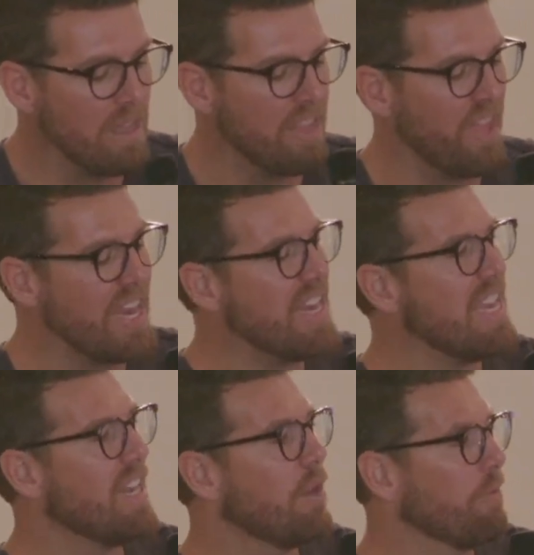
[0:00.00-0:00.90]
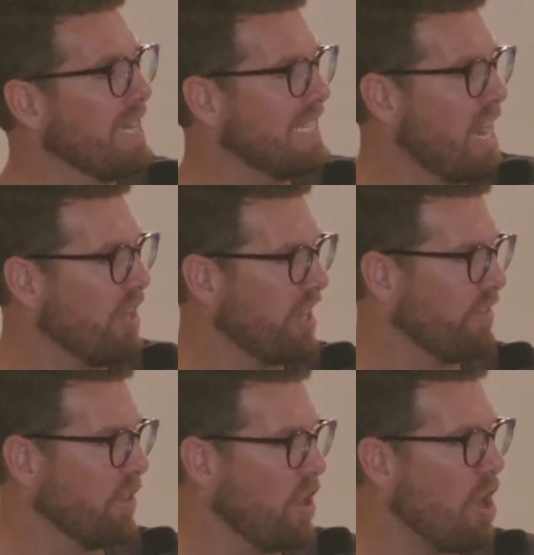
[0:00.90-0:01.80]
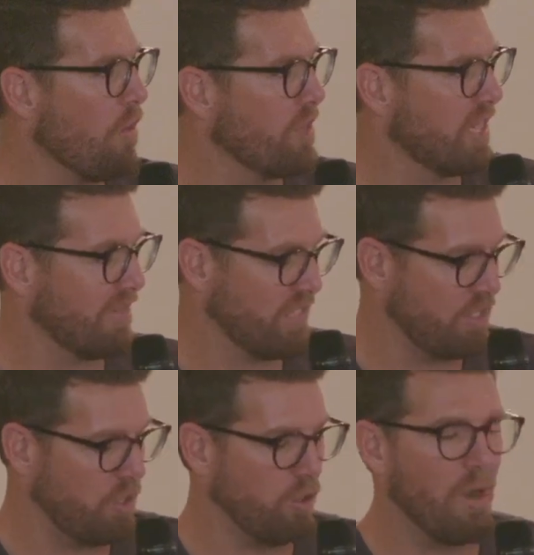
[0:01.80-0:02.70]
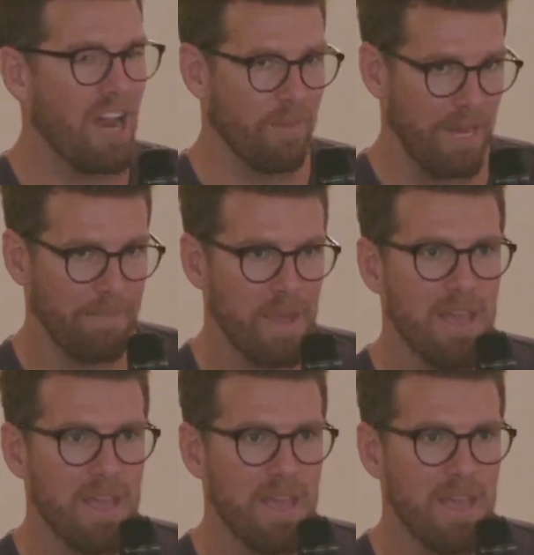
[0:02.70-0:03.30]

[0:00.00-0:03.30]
and they need a retelling of the law, which gives us Deuteronomy.